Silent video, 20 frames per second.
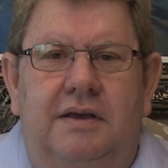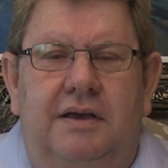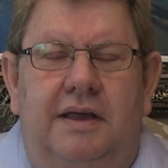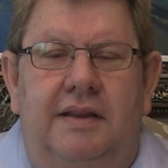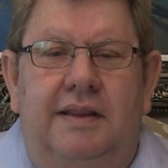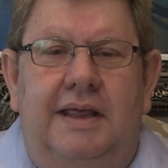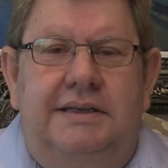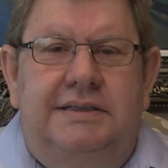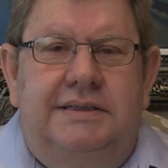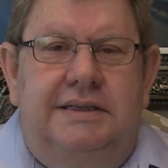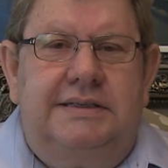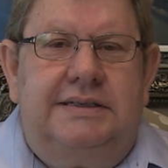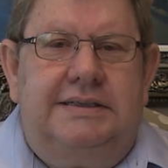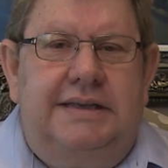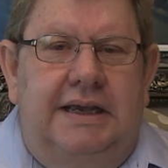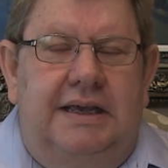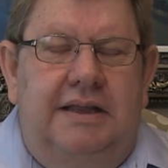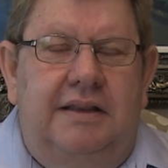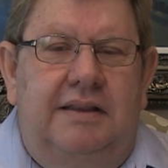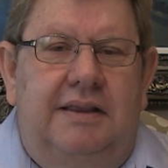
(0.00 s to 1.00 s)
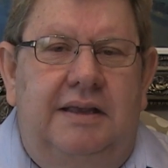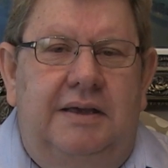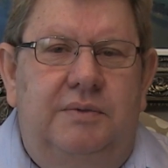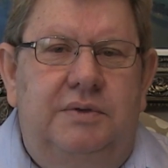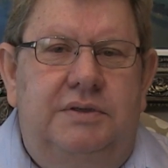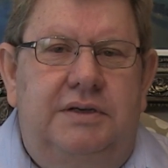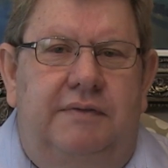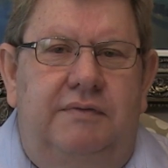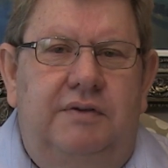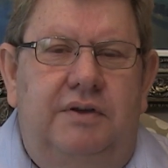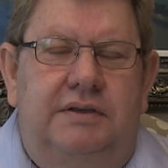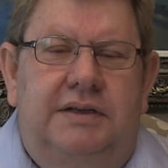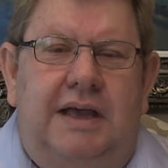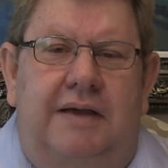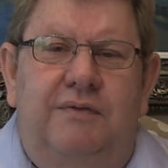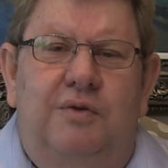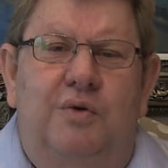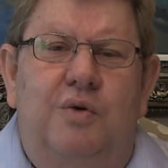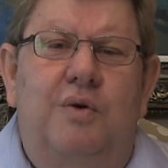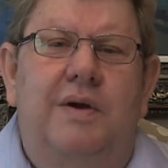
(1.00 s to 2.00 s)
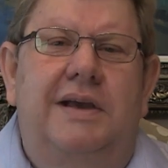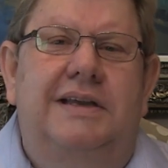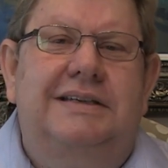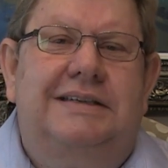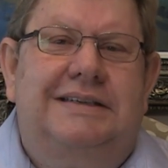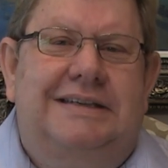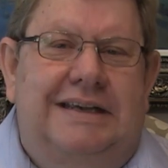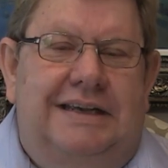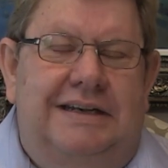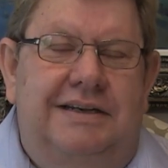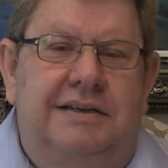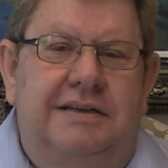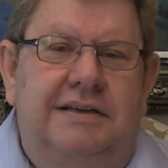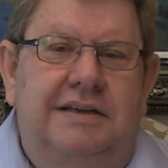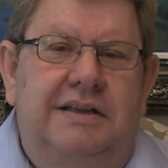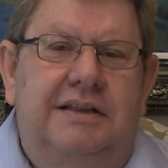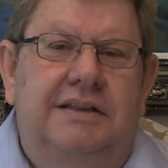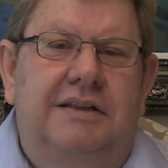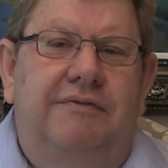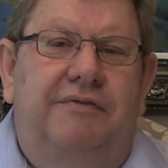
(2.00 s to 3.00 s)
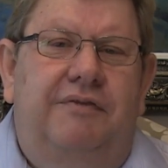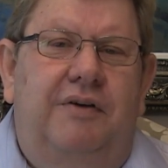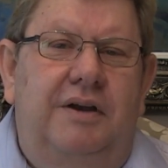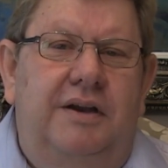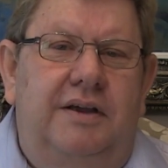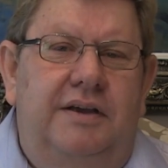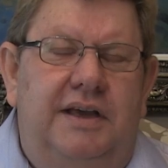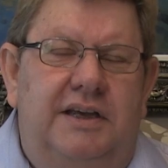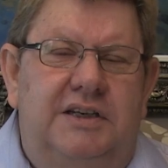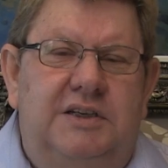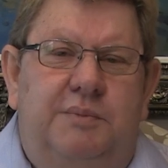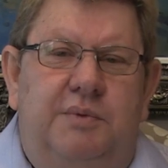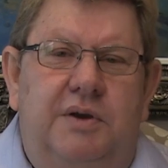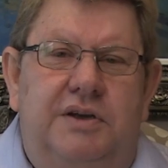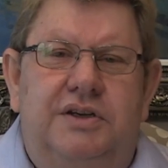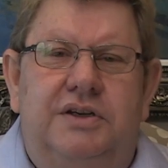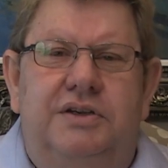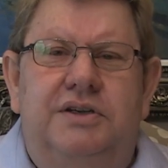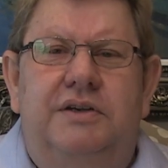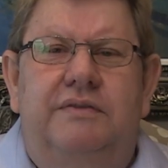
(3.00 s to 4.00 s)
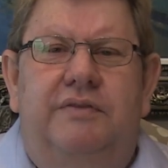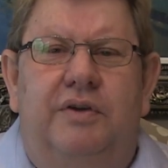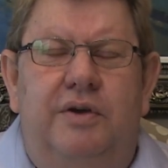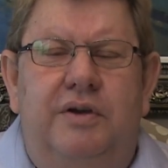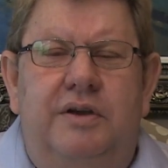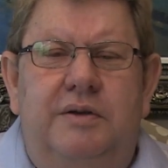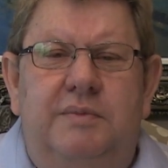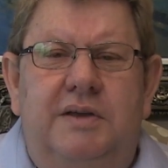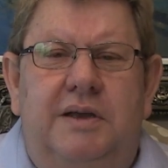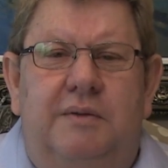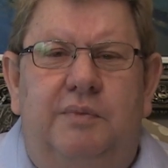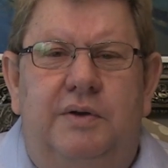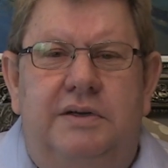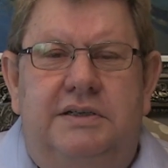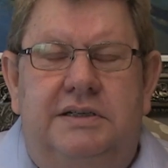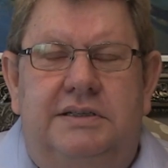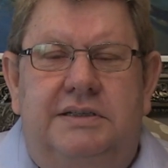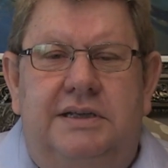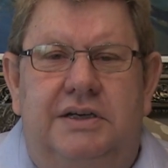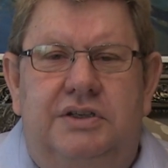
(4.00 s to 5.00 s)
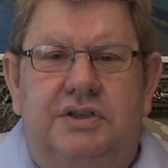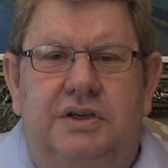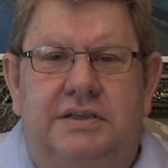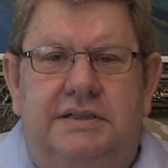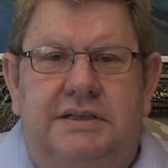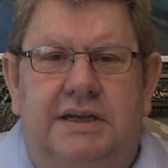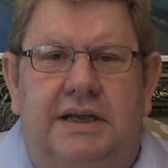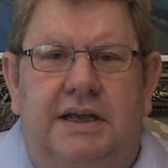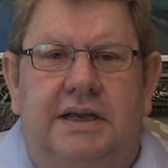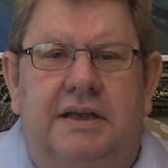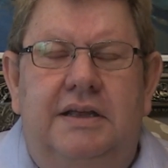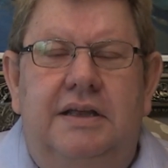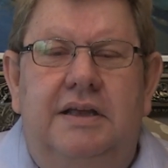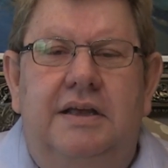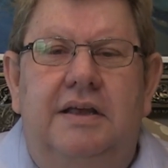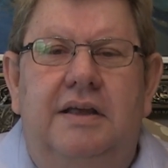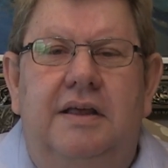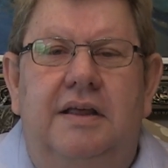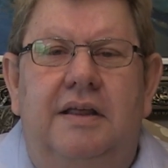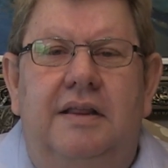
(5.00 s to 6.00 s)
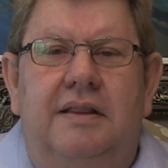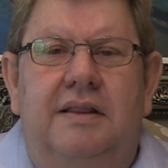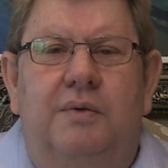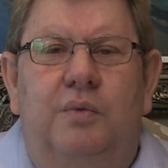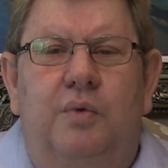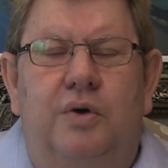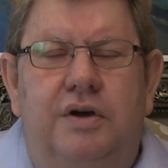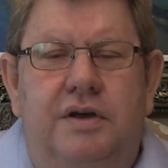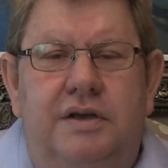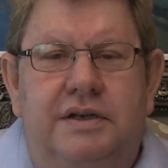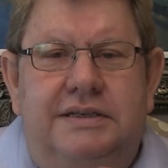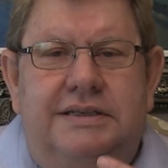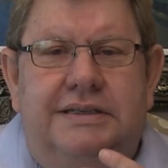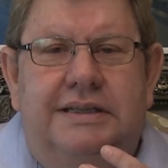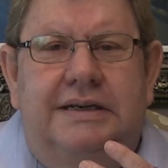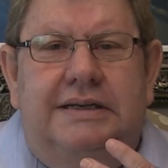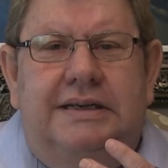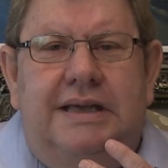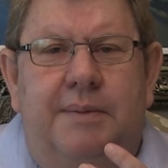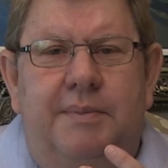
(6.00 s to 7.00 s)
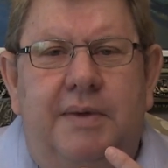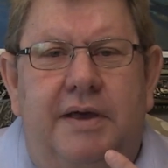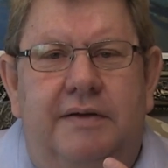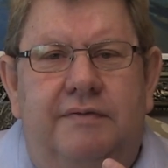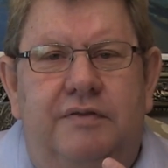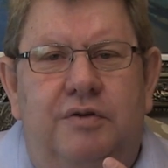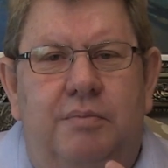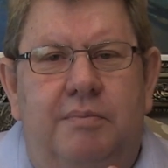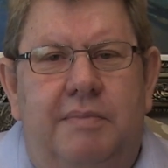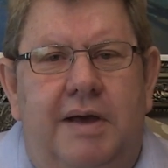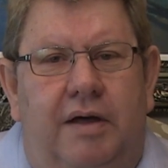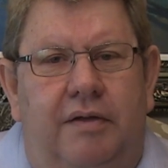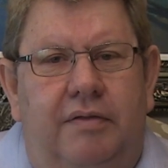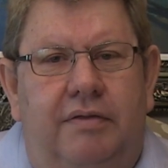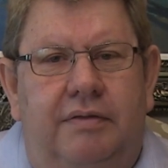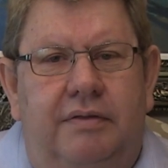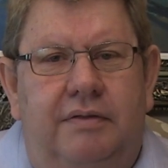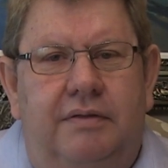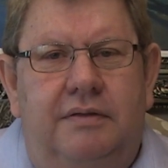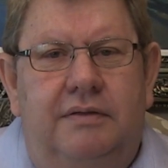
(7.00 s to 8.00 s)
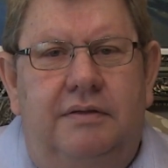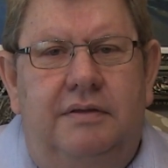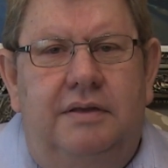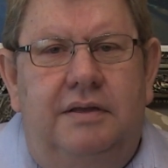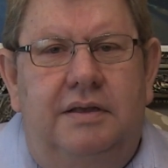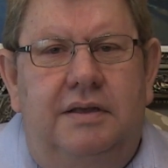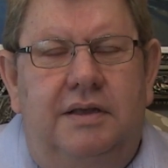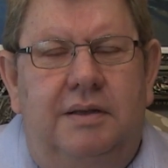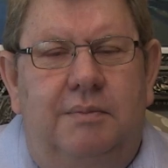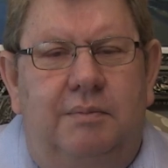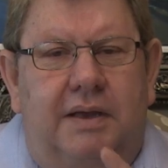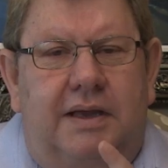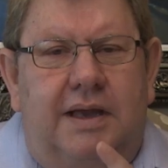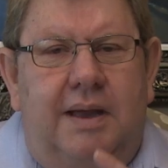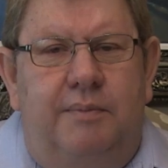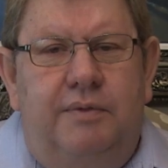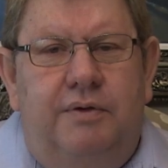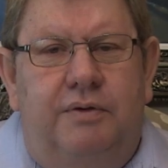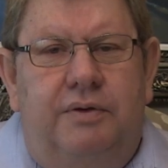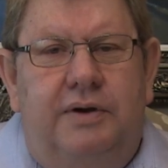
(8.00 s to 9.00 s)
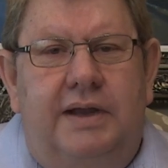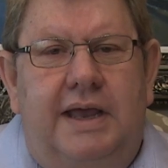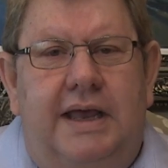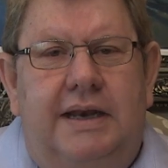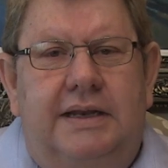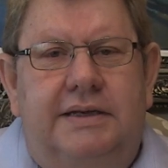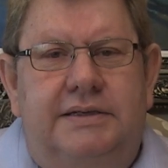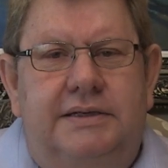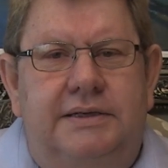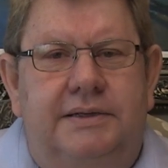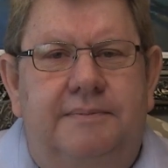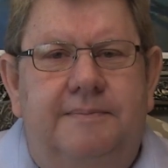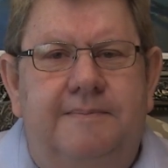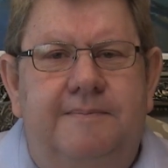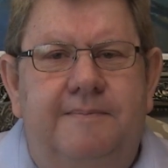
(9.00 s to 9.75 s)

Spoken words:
And that's the second thing which I've learned. I've always said the following expression. You've heard me in presentations saying, the words that come out of your mouth become your reality.